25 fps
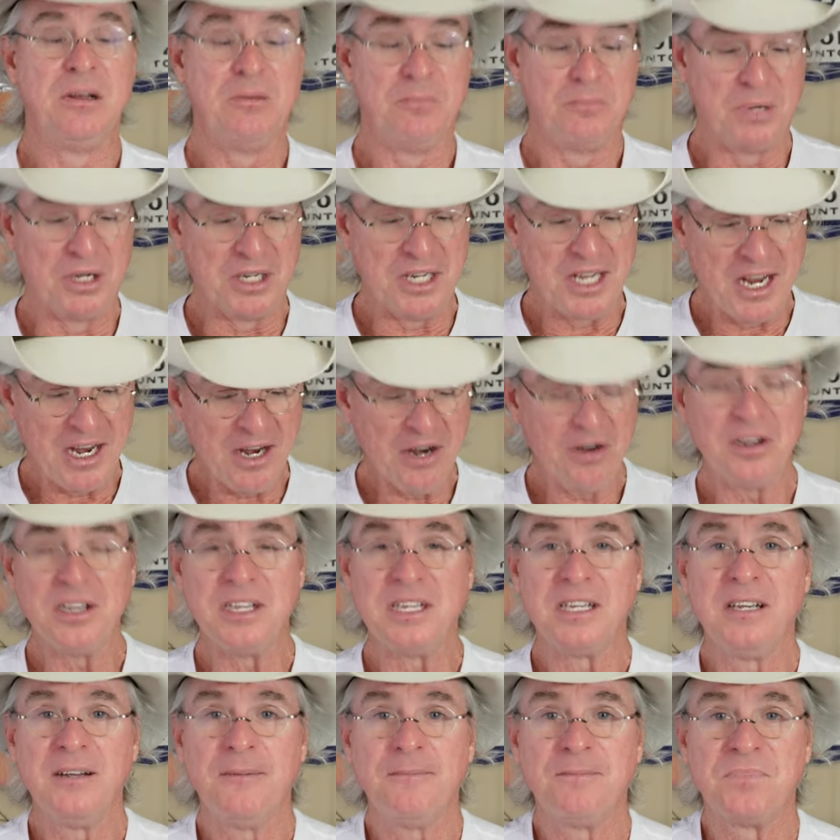But
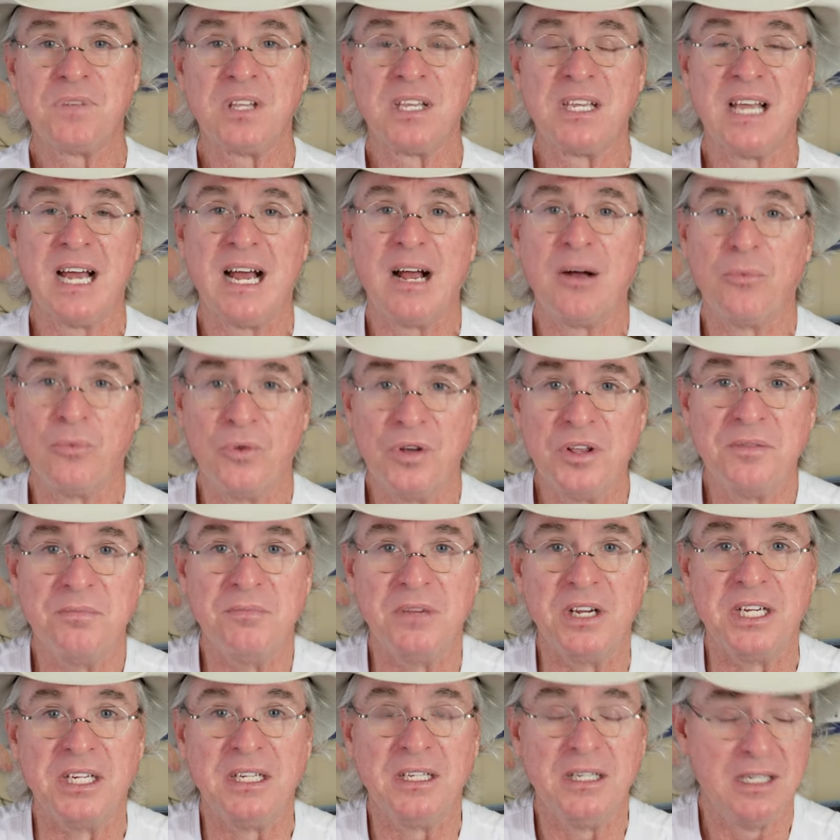Harry got with
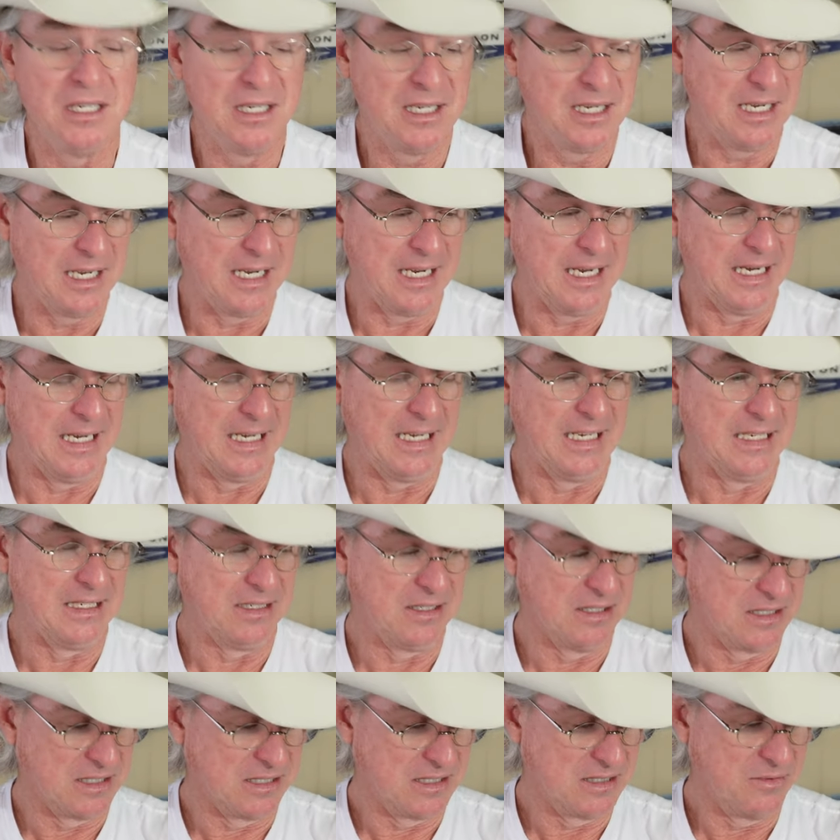me, and
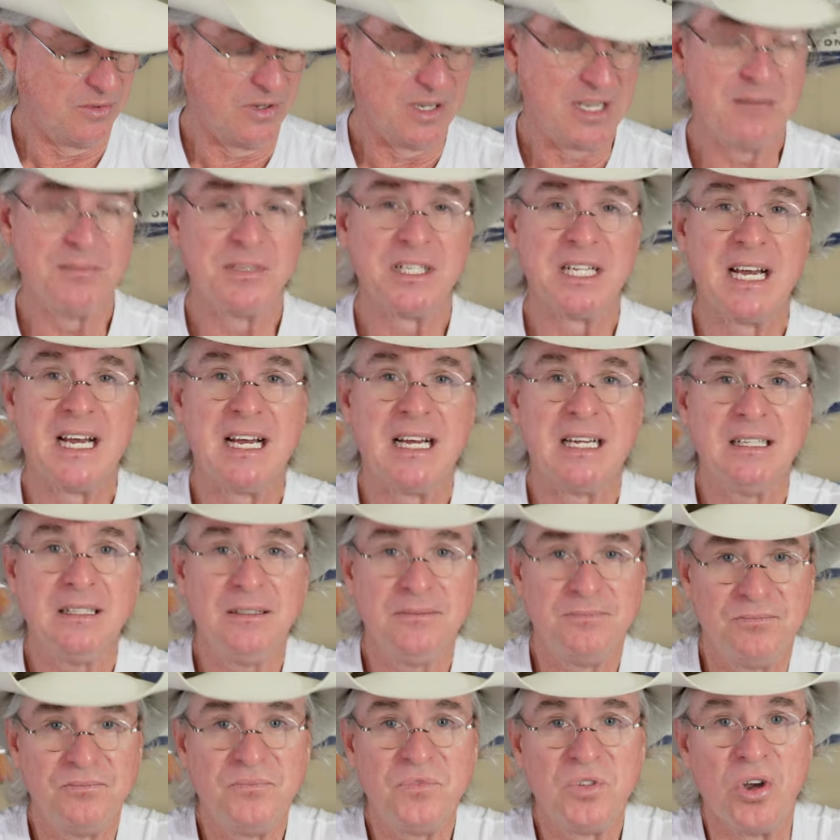him and I
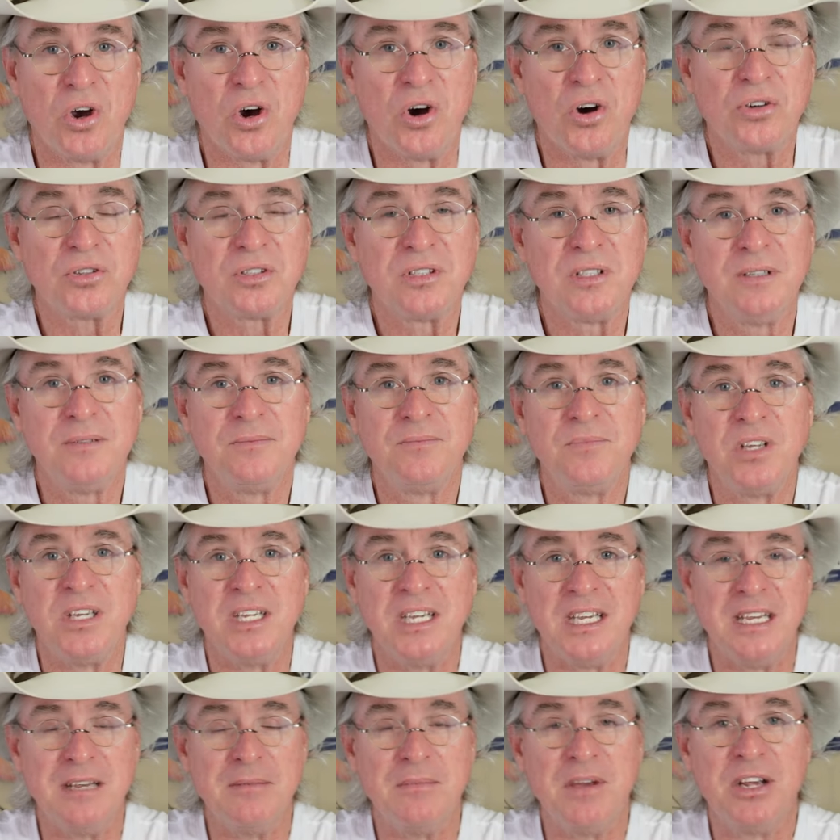talked.
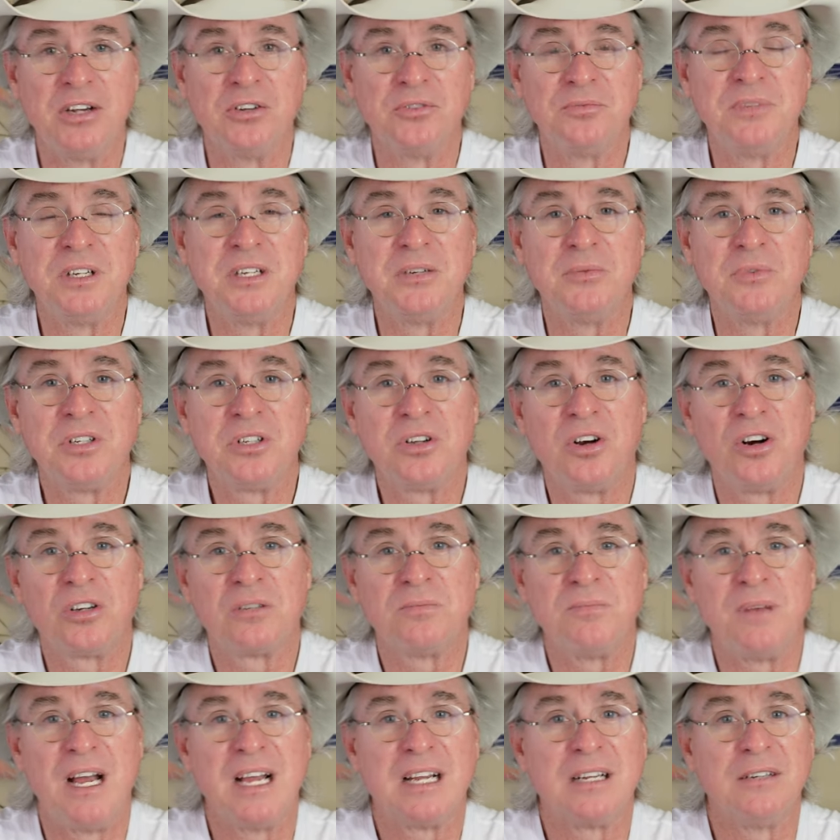He emailed me, we
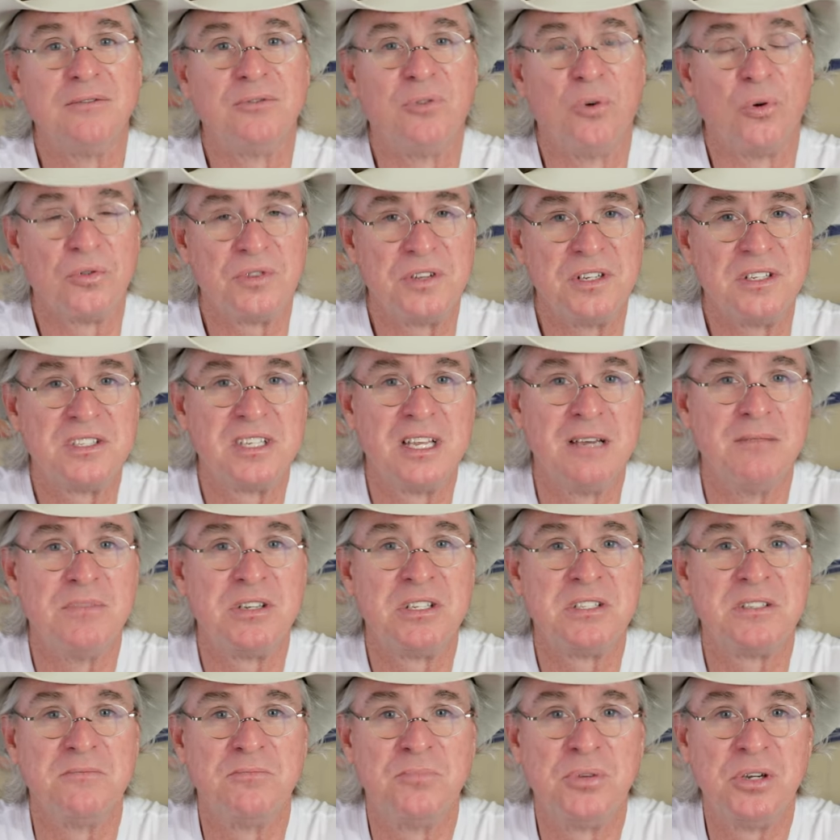talked back and forth. He sent me
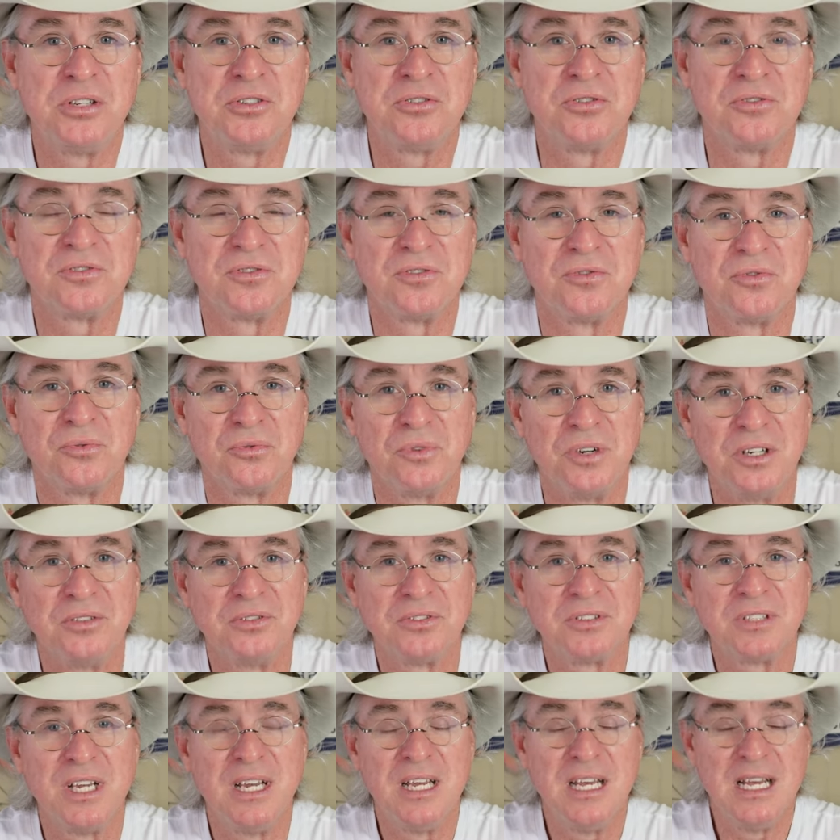some pictures of the
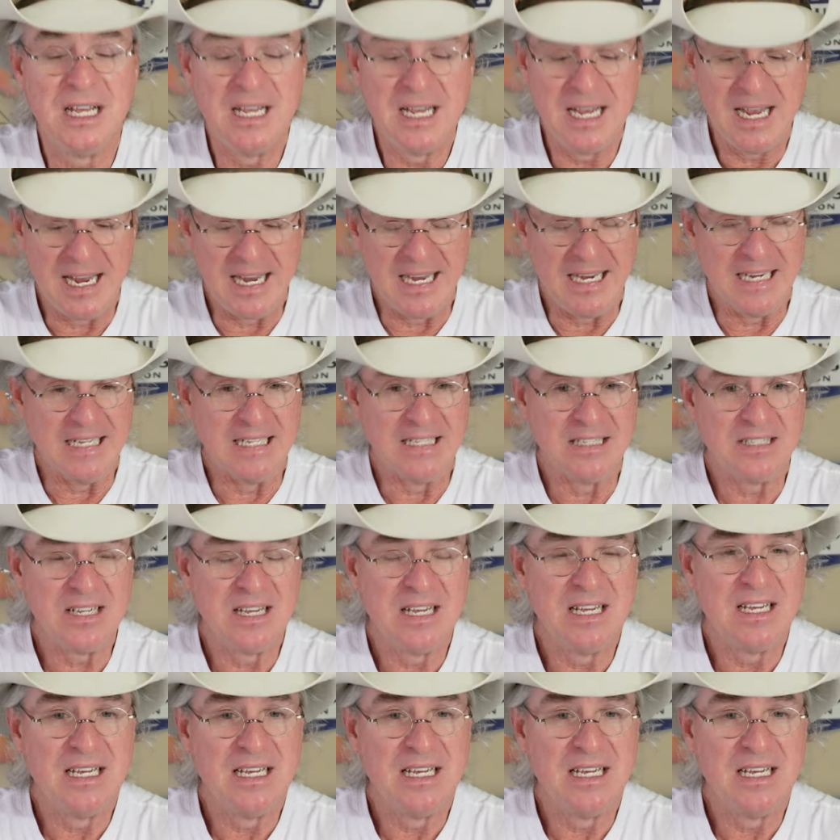reels, and